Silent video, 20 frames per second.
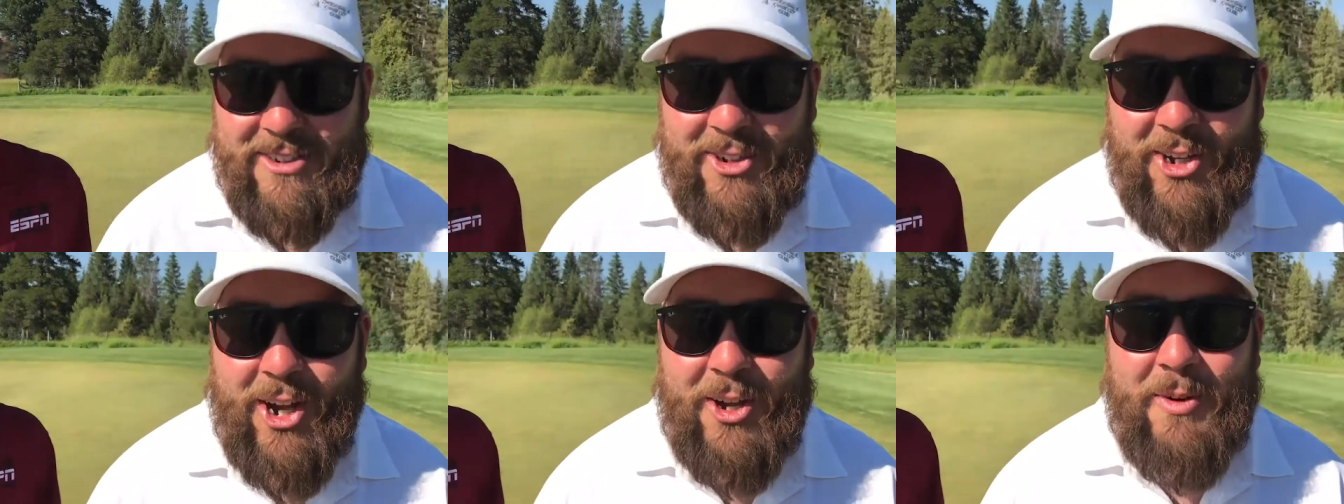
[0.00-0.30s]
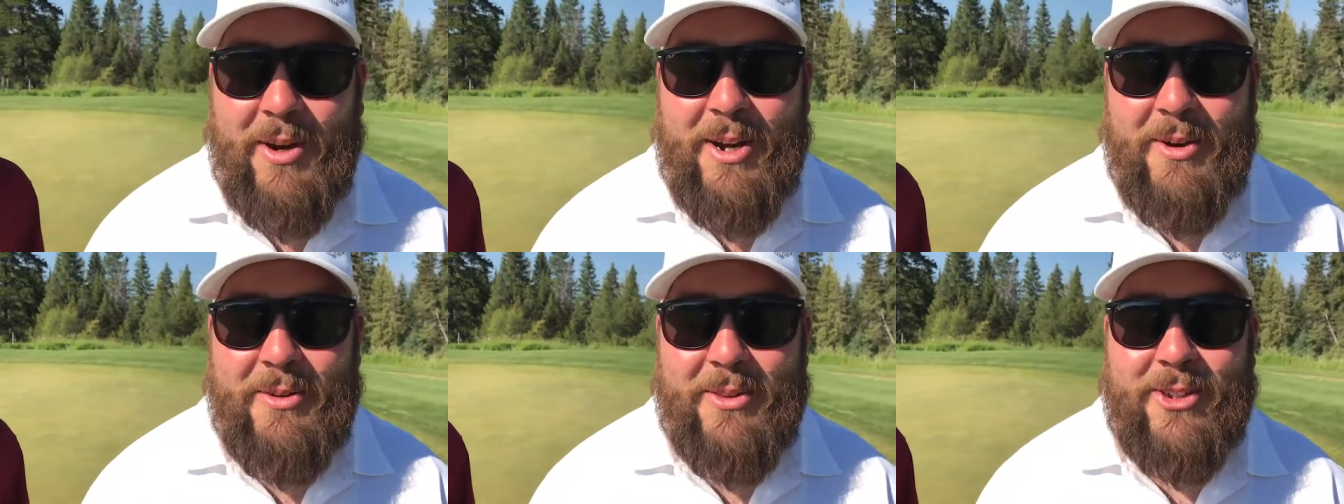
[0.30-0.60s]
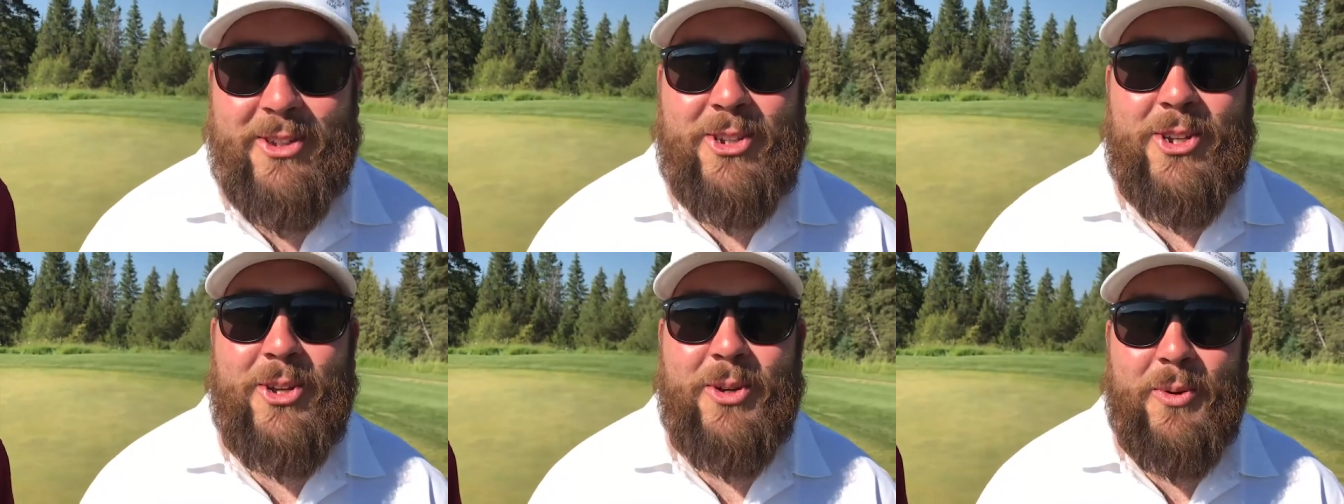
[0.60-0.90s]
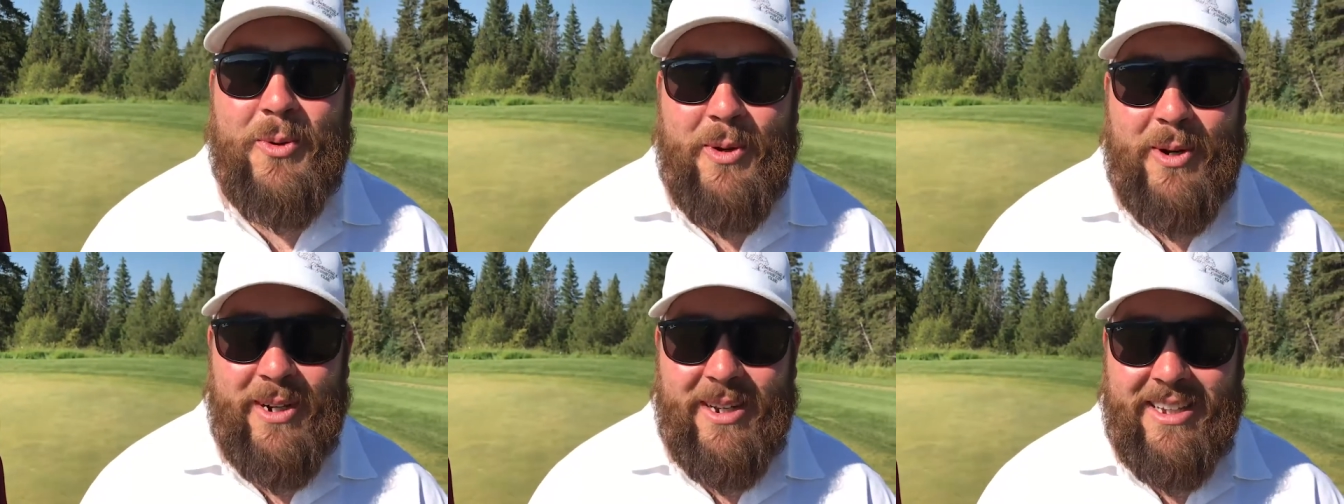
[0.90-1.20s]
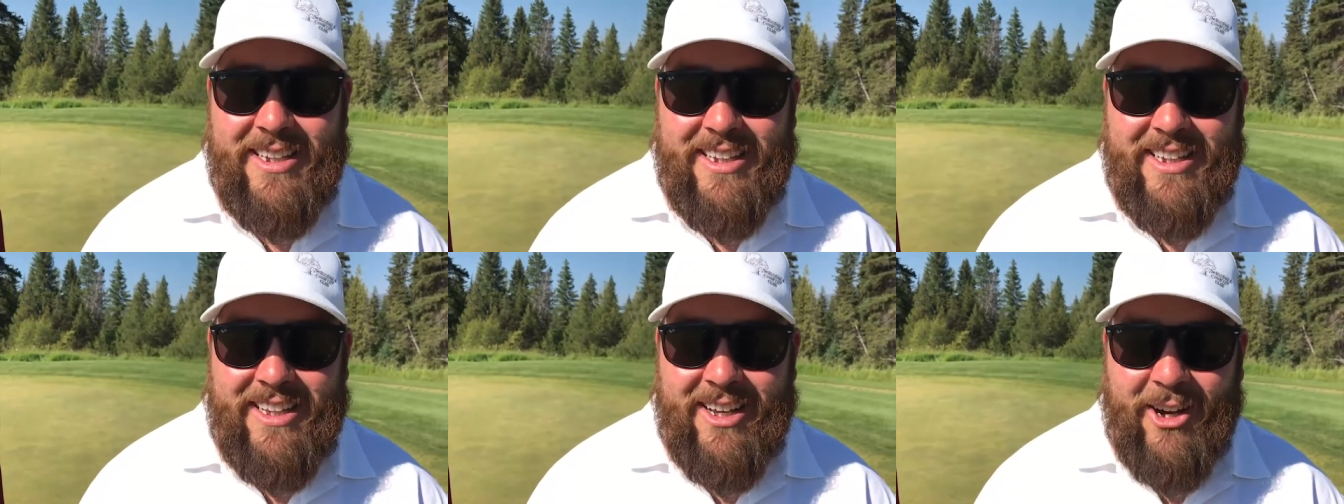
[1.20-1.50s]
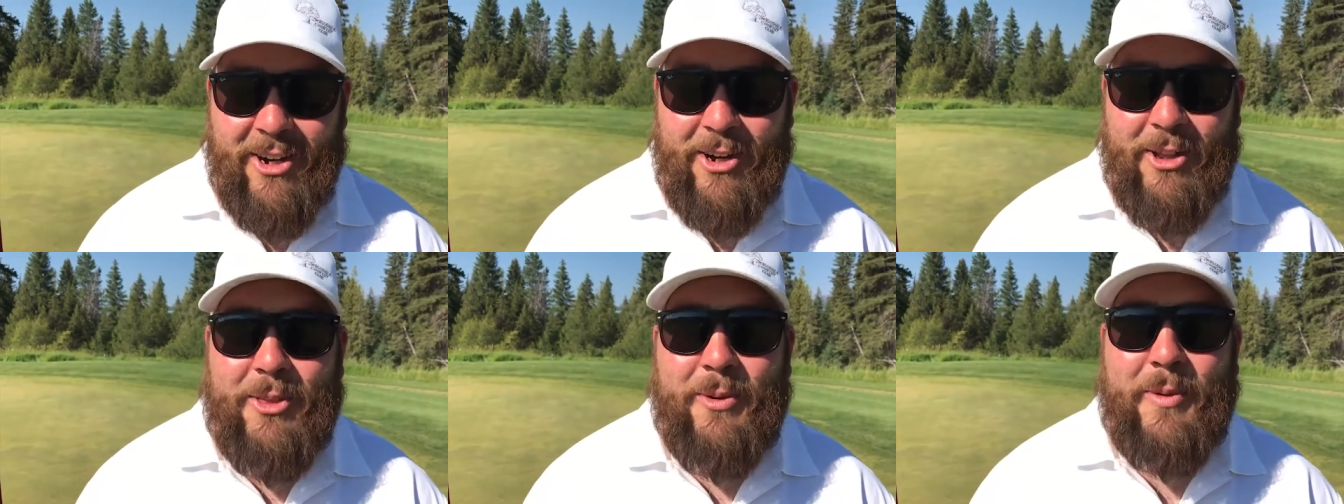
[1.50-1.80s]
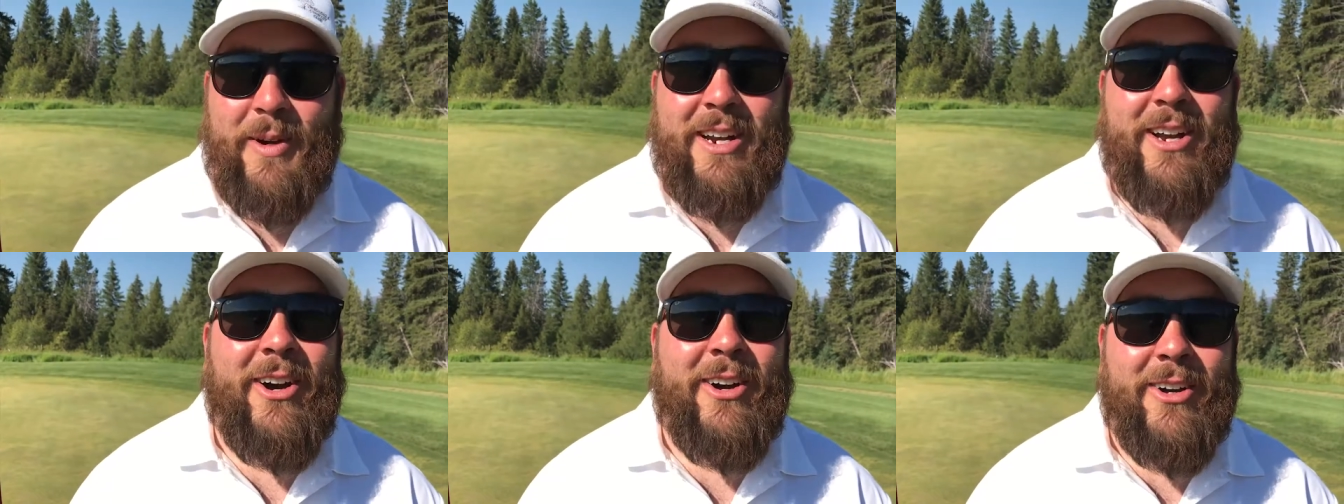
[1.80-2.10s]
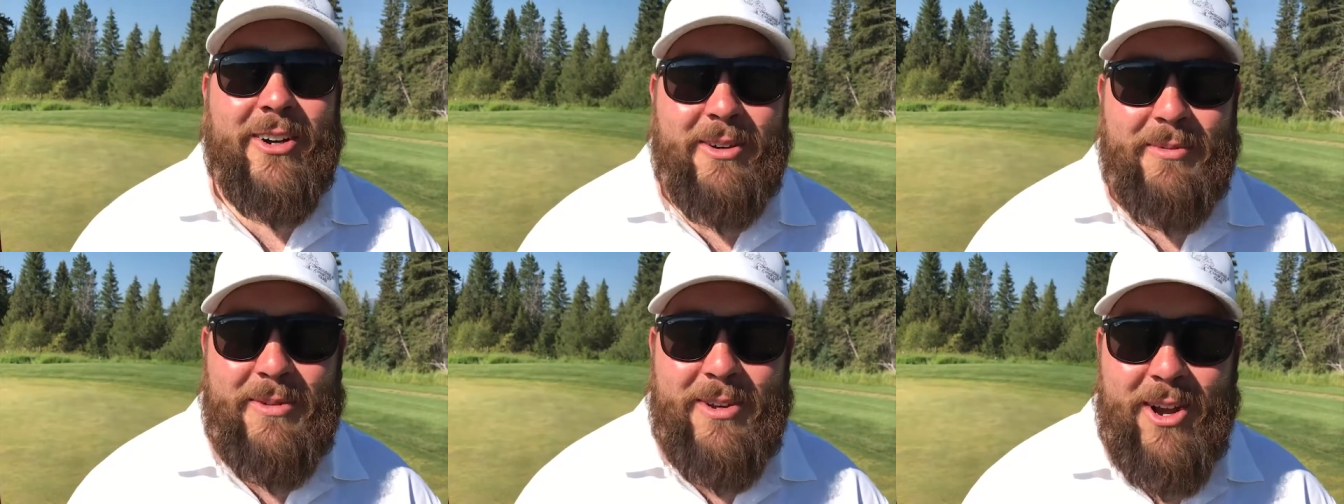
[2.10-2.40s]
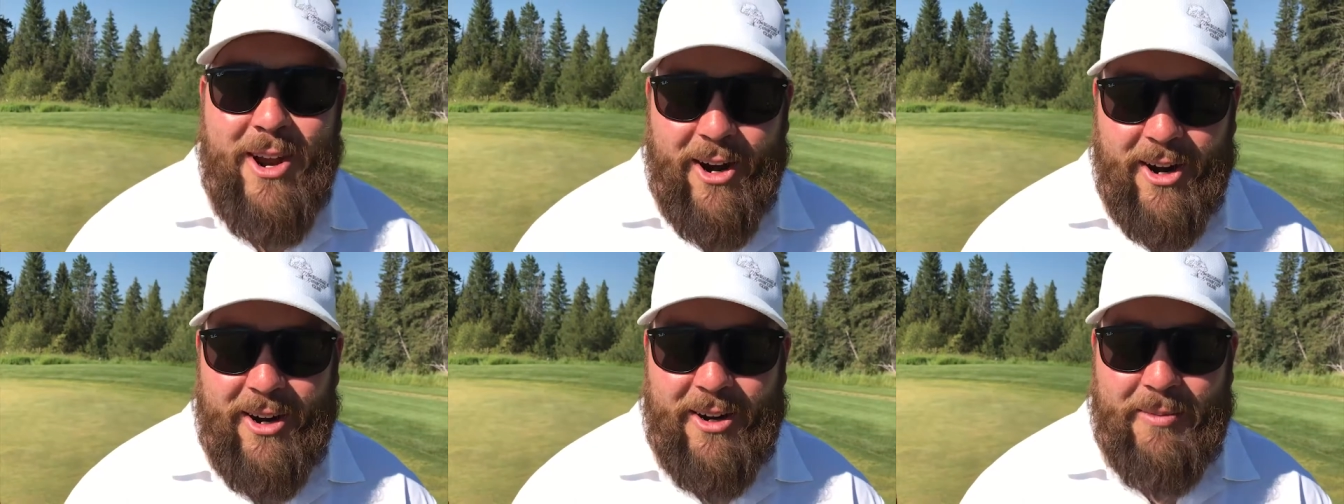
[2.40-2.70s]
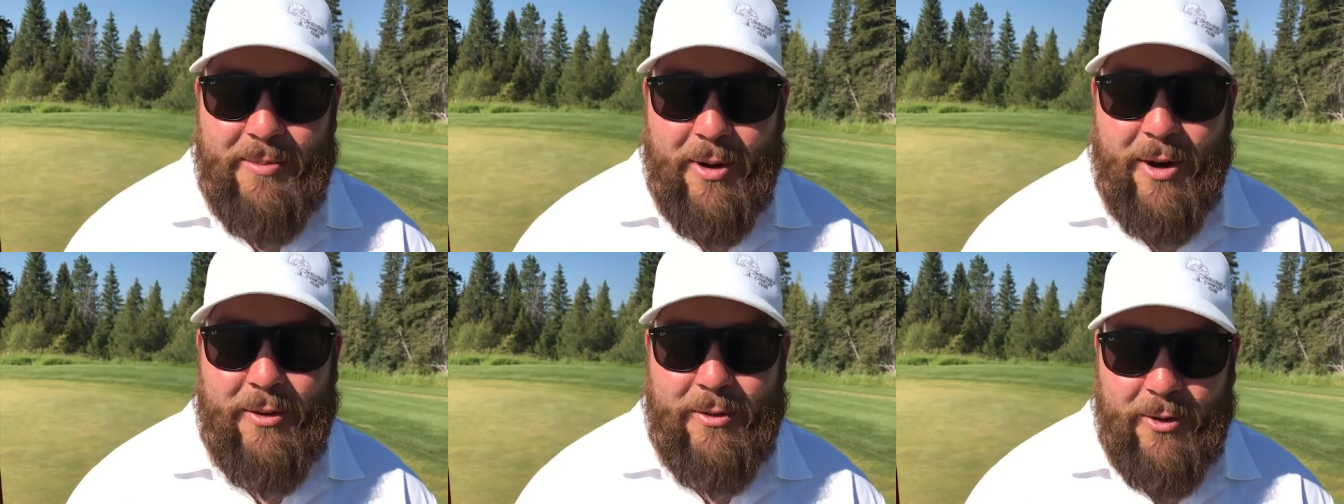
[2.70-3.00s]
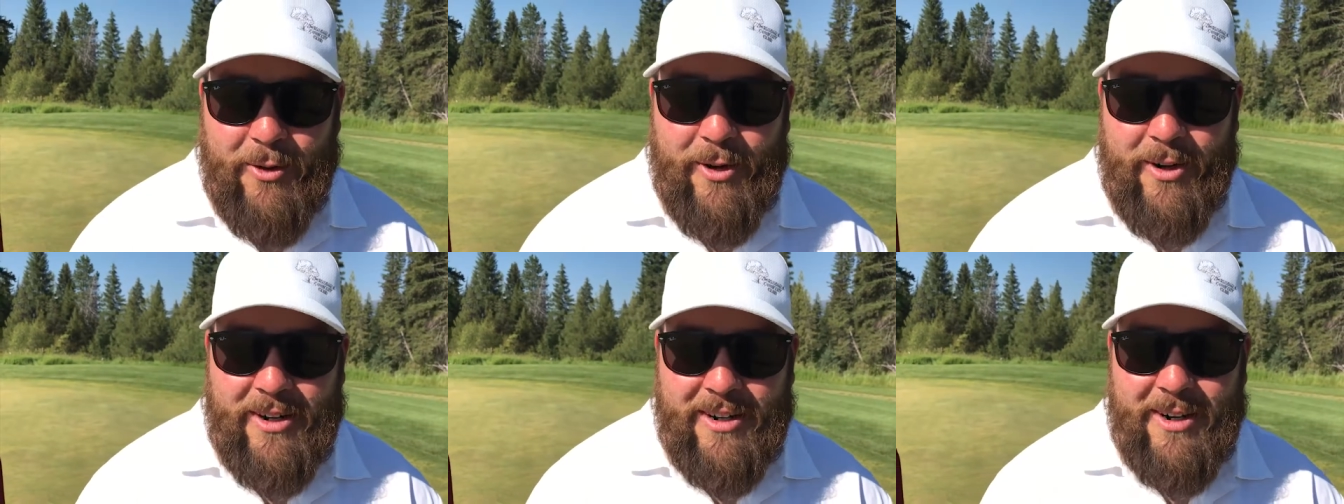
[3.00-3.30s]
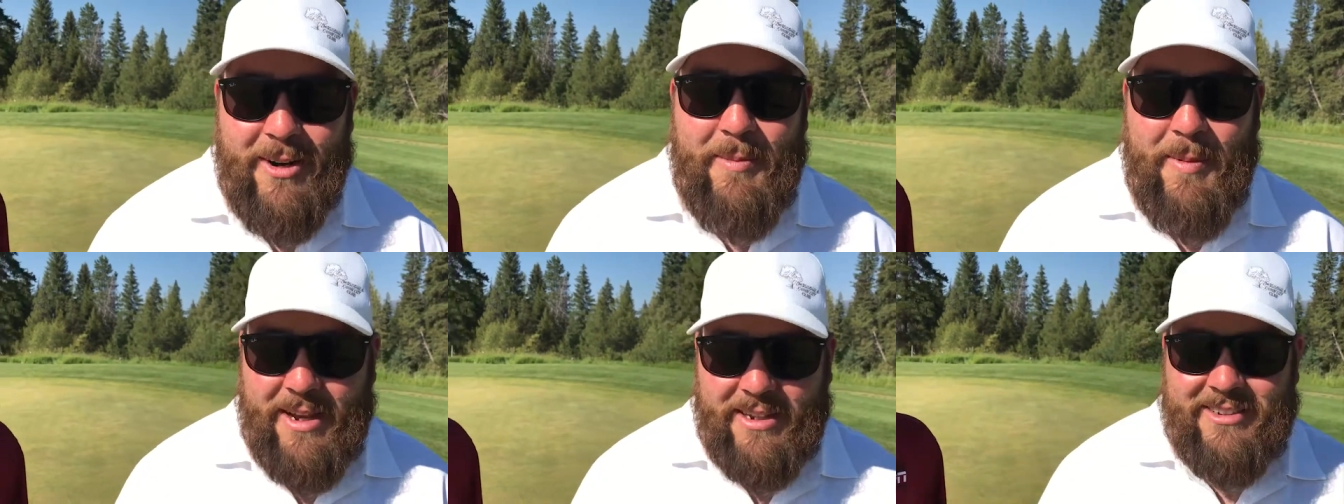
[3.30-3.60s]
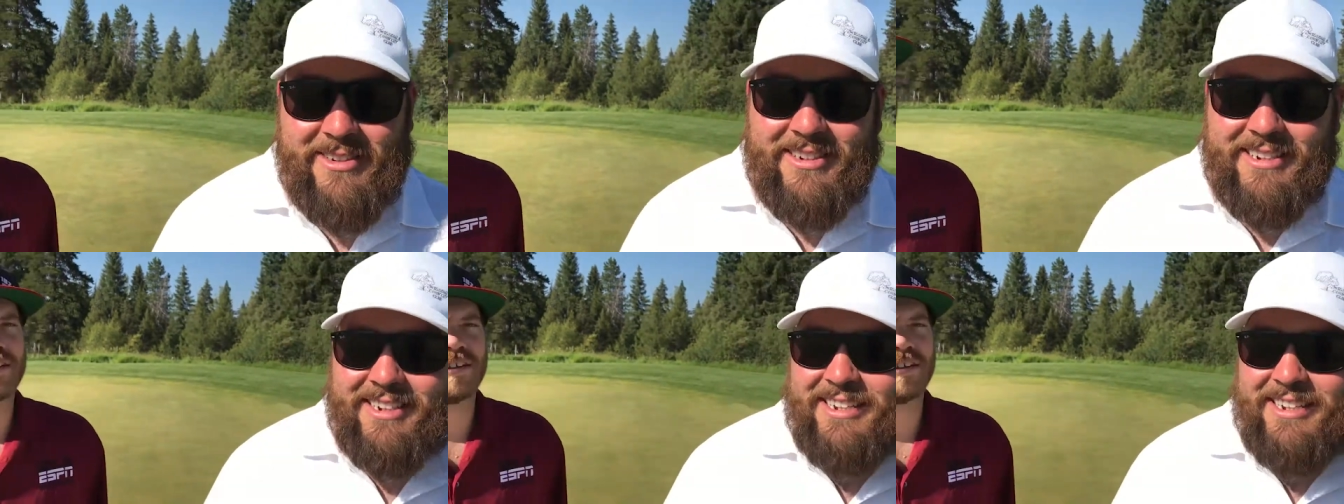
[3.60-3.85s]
Shaun Rainey with a two on a 300 yard par four. Amazing.